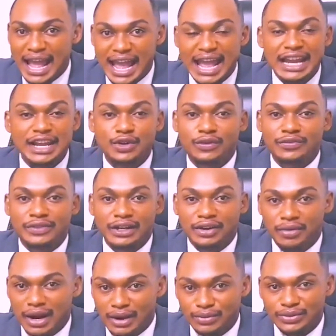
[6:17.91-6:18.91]
any of the
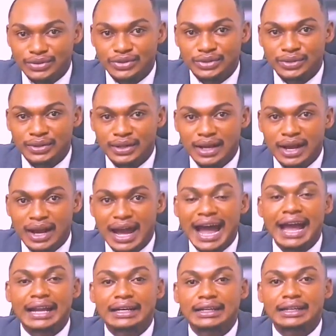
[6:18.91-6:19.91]
grounds,
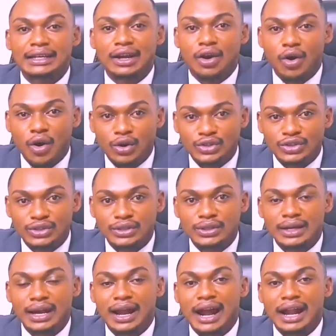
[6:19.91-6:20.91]
and the
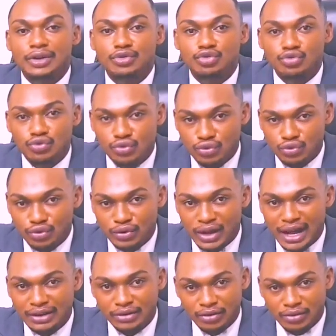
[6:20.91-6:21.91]
courts can rule
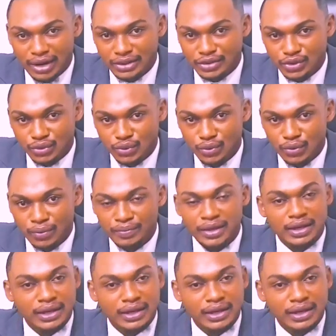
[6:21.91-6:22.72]
and grant you